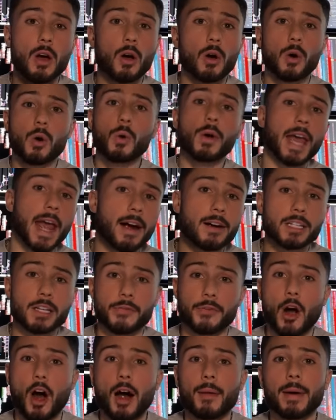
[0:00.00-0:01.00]
who cares
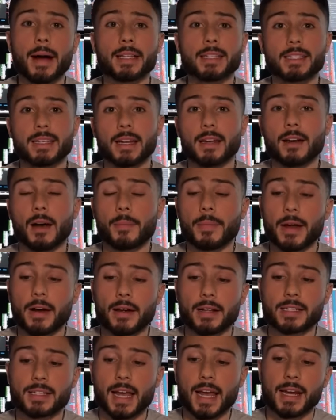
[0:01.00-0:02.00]
if Carmine's sitting up here
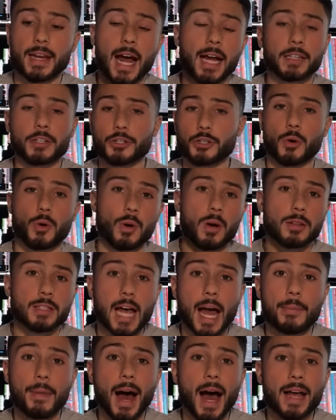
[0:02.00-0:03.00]
and saying not to short all
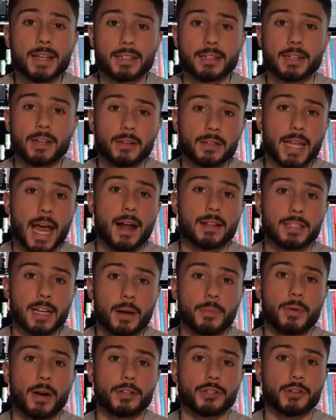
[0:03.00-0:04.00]
time highs until
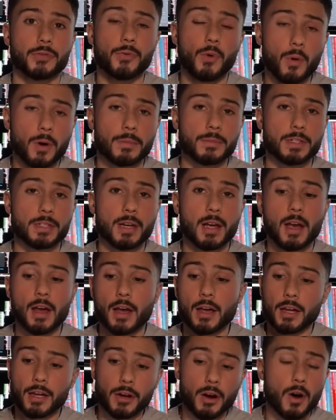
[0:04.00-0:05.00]
downside pressure forms?
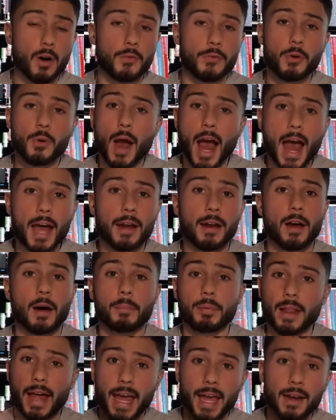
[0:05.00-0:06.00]
You know, if you had a
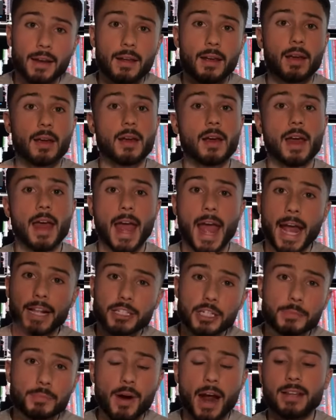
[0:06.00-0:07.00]
plan,
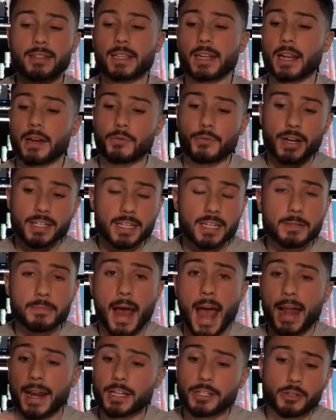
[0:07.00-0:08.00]
edge is present, and risk is
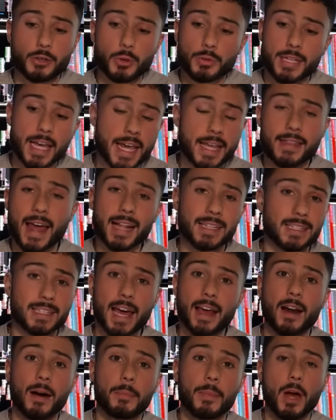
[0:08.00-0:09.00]
managed, you take that
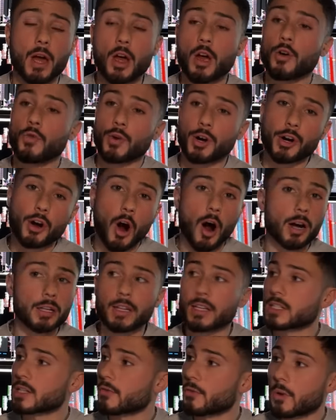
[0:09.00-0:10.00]
setup
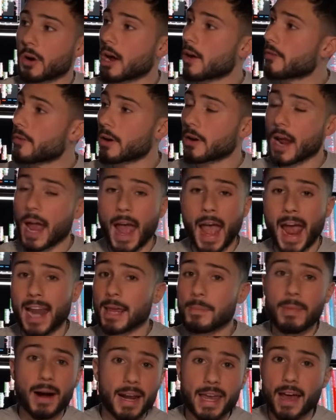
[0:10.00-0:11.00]
regardless of whatever
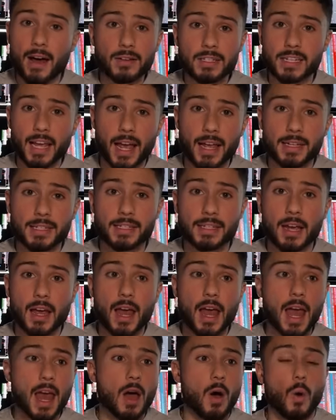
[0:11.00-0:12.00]
anybody else says
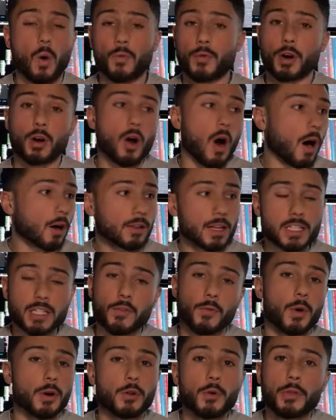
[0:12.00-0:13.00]
or regardless
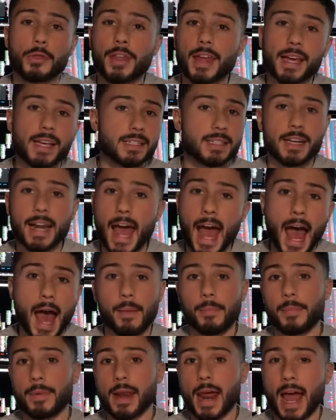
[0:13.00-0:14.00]
of what you think is going to
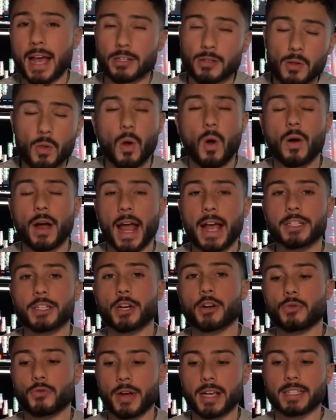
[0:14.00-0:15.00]
happen as long as
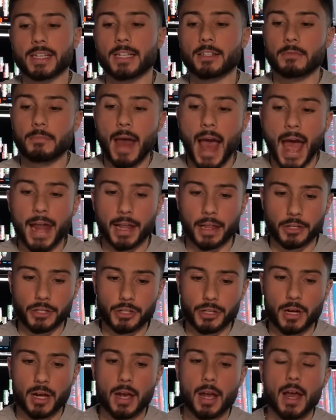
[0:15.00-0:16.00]
your risk is
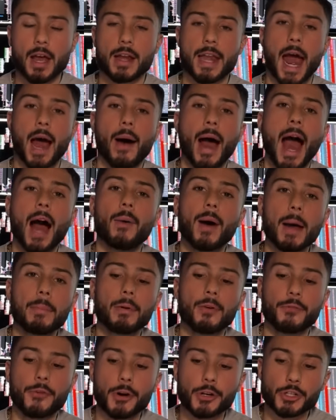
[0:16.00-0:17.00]
managed. Now, how I
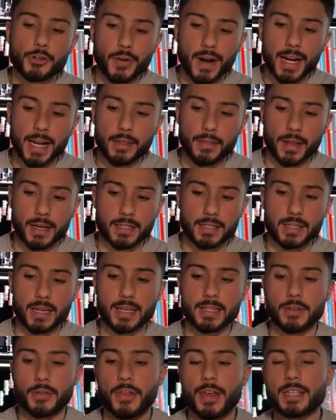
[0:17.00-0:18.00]
prefer trading this
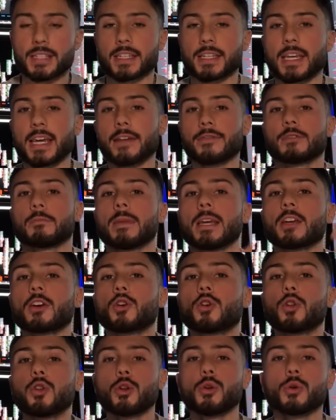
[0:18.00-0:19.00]
is this gives me
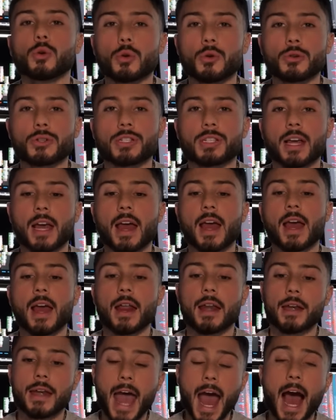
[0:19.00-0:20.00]
clues
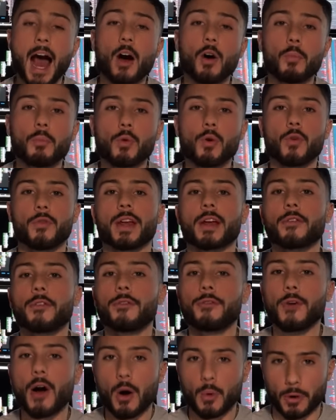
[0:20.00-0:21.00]
now moving
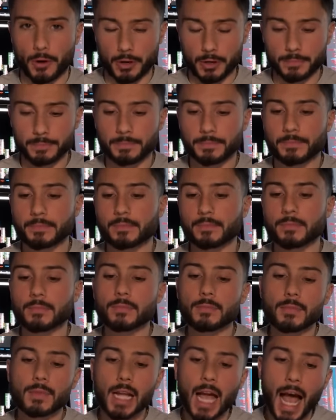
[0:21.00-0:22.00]
forward.
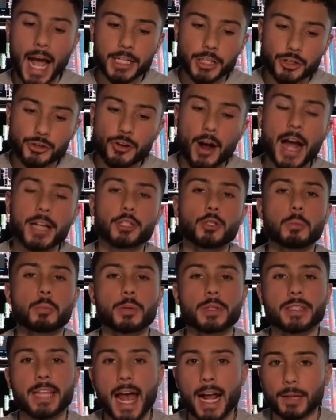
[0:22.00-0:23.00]
I try to
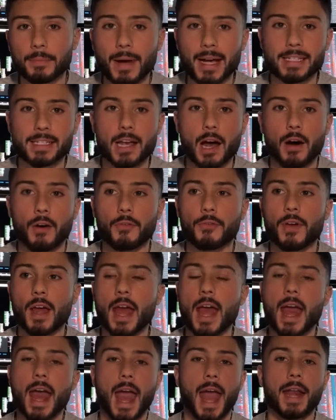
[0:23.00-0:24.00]
protect myself
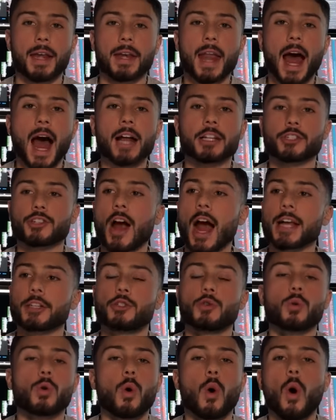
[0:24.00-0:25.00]
and not try
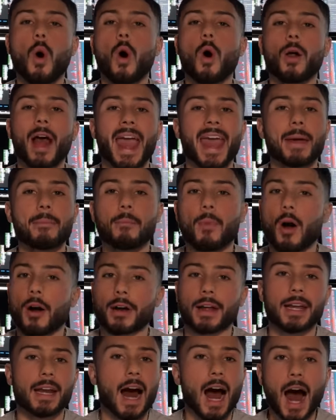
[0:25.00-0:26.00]
to call a
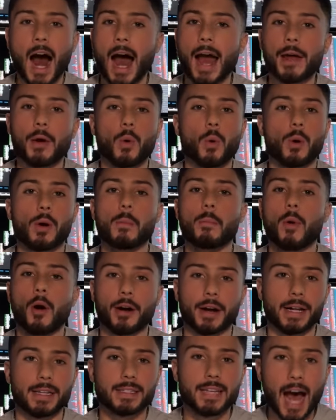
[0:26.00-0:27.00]
market high or a
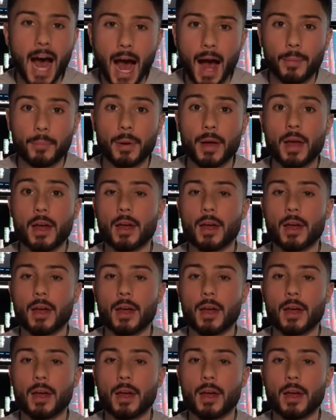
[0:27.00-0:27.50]
market top.